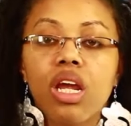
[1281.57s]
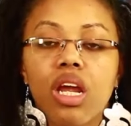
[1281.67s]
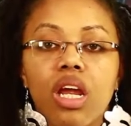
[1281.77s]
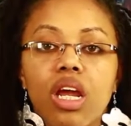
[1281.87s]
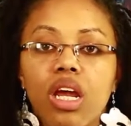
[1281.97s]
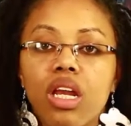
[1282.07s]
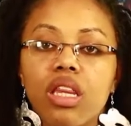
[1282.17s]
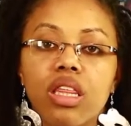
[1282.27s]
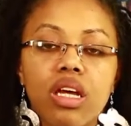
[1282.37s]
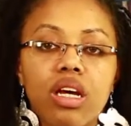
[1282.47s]
in
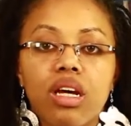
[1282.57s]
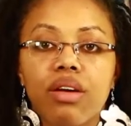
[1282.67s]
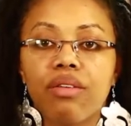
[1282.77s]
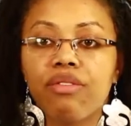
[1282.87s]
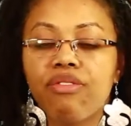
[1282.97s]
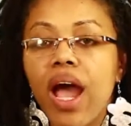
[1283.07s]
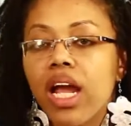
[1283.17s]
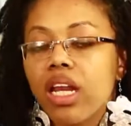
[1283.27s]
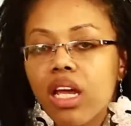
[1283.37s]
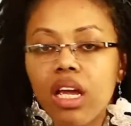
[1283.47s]
the
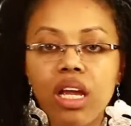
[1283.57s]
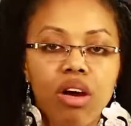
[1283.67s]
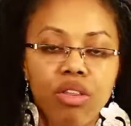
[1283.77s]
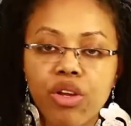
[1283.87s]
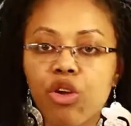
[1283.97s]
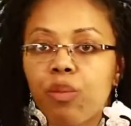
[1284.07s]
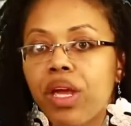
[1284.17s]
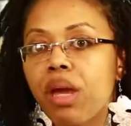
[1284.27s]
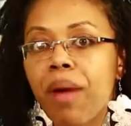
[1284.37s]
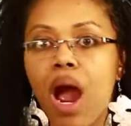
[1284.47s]
fighting, or the
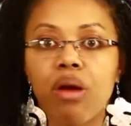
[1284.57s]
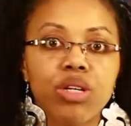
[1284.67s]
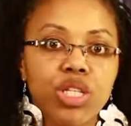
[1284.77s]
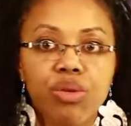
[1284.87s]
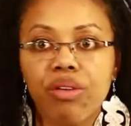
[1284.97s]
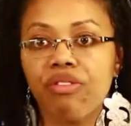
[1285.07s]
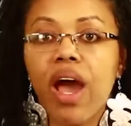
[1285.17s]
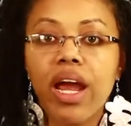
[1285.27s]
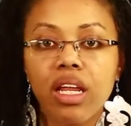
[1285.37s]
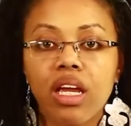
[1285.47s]
European powers who are
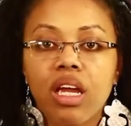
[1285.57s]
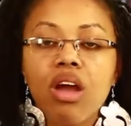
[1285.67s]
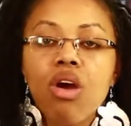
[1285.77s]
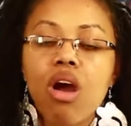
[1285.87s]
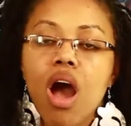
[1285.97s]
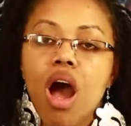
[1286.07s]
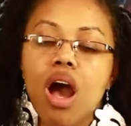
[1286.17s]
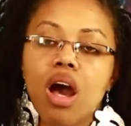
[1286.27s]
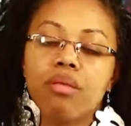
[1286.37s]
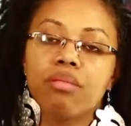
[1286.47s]
fighting
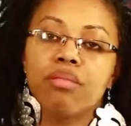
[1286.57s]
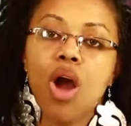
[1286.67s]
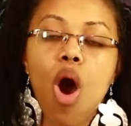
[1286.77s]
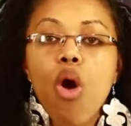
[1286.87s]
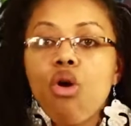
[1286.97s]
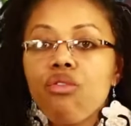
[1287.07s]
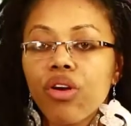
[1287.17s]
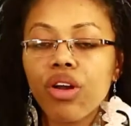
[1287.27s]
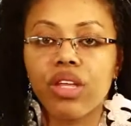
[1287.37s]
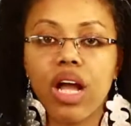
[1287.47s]
um,
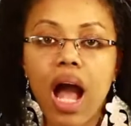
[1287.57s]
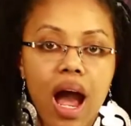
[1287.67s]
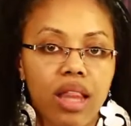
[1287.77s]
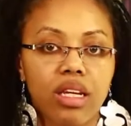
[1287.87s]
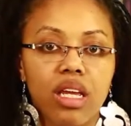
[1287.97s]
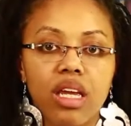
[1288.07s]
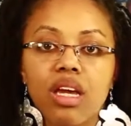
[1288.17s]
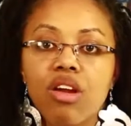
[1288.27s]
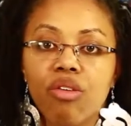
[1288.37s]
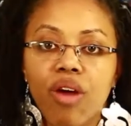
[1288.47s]
over the colony,
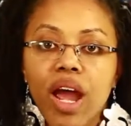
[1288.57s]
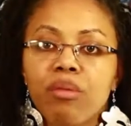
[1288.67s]
right?